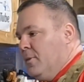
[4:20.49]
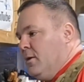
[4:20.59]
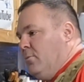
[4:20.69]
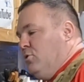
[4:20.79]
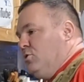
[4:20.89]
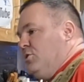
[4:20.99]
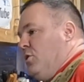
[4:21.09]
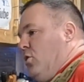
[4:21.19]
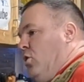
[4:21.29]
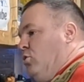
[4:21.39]
I'm using
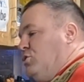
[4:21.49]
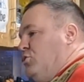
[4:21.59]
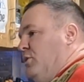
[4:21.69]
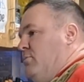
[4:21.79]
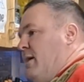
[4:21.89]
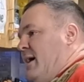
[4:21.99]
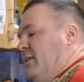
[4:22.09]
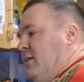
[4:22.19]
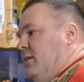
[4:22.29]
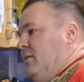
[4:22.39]
the holstery
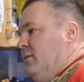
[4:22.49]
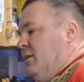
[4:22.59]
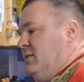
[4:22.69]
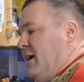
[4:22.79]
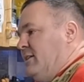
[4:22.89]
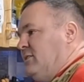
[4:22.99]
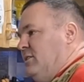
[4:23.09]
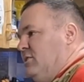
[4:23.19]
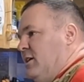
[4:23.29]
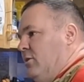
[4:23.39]
magnet attached to
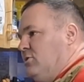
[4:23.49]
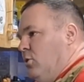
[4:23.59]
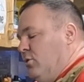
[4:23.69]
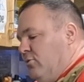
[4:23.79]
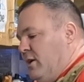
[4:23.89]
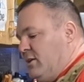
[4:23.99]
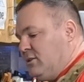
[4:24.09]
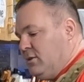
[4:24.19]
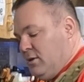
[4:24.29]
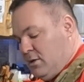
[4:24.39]
the Saratoga
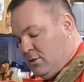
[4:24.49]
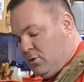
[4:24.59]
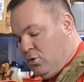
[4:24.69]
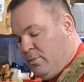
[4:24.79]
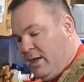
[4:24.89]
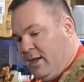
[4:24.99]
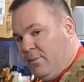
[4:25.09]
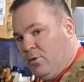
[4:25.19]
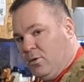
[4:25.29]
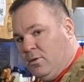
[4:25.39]
vest to hold my
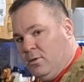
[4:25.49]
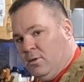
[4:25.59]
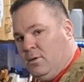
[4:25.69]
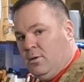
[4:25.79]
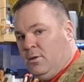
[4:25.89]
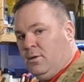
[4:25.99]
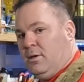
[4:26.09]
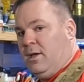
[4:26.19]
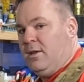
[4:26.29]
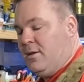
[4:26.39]
hammer.
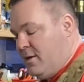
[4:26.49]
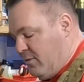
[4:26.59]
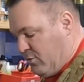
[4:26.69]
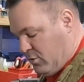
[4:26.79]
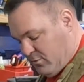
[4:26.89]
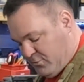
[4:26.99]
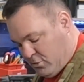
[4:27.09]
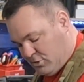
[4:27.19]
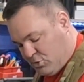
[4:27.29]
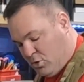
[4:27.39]
It never
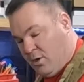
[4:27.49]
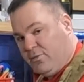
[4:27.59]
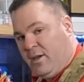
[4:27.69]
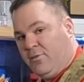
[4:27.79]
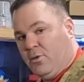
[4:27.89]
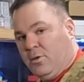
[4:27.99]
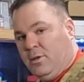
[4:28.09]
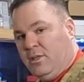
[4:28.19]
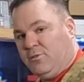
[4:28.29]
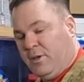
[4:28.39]
falls off, ever.
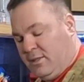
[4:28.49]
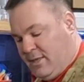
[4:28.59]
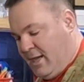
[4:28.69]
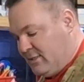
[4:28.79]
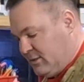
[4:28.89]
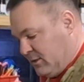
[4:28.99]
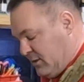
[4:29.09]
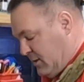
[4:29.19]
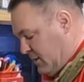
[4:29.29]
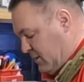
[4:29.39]
It's fantastic.
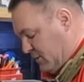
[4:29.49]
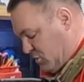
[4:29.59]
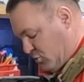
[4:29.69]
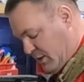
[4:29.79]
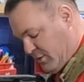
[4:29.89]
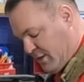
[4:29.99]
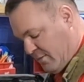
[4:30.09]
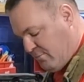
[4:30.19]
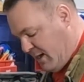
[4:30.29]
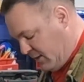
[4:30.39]
The strength of
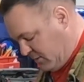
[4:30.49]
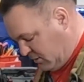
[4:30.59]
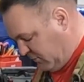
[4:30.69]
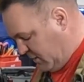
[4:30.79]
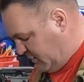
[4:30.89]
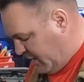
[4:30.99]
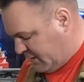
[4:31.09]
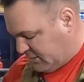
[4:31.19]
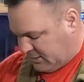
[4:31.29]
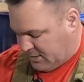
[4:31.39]
that magnet is
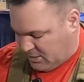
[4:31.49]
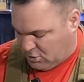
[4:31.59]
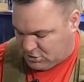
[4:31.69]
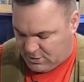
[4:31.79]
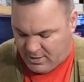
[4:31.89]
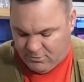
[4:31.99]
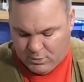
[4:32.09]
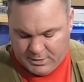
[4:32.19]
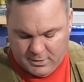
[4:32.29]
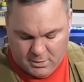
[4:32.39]
fantastic. That I also have
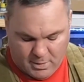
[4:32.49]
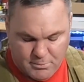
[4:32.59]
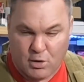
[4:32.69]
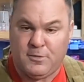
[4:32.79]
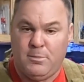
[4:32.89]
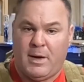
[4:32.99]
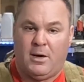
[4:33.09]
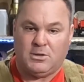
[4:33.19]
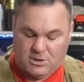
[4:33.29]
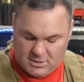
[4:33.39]
one here on my Murphy
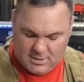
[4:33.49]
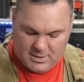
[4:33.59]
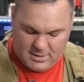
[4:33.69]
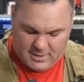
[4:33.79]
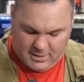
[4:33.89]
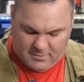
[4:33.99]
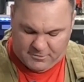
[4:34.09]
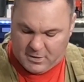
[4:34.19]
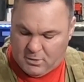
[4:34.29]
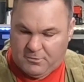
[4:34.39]
pouch if
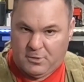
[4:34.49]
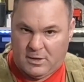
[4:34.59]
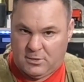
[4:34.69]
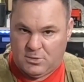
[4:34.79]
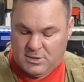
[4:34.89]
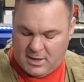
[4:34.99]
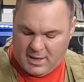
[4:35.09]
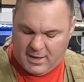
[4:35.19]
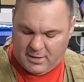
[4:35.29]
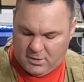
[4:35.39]
I don't feel like using the
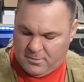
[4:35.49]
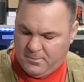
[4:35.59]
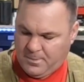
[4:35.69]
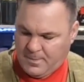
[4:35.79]
hanger